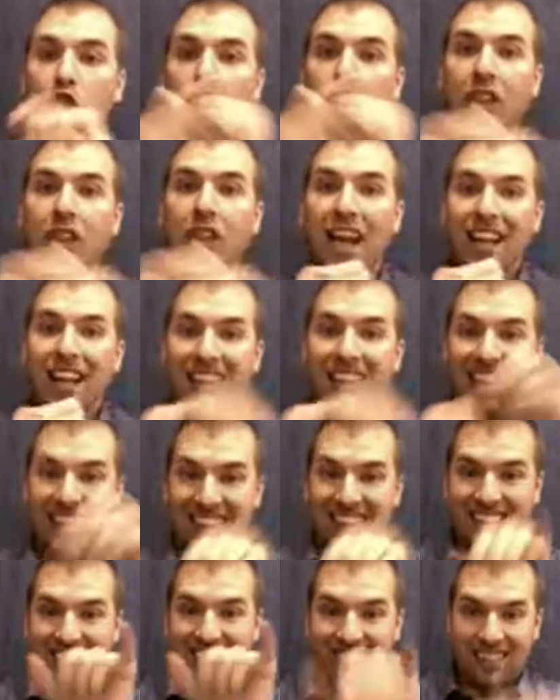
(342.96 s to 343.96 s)
So
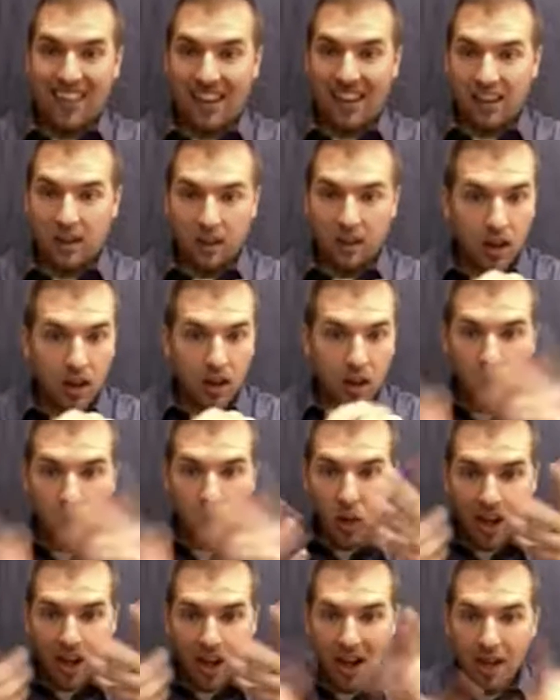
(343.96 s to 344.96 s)
meaning that
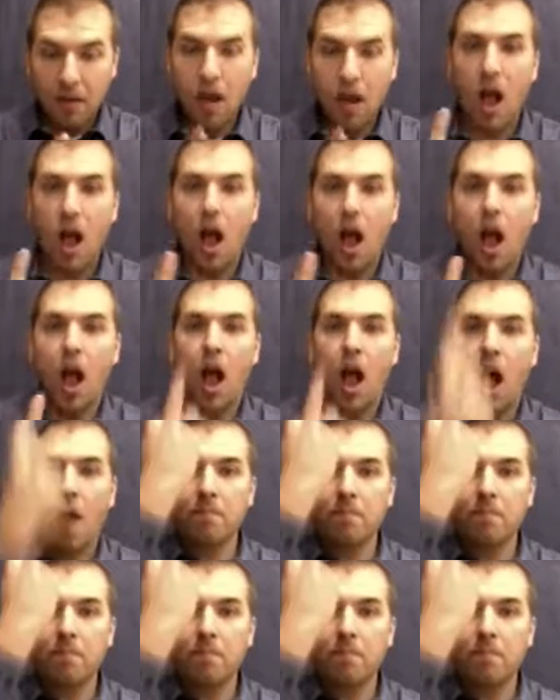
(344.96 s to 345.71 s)
our slope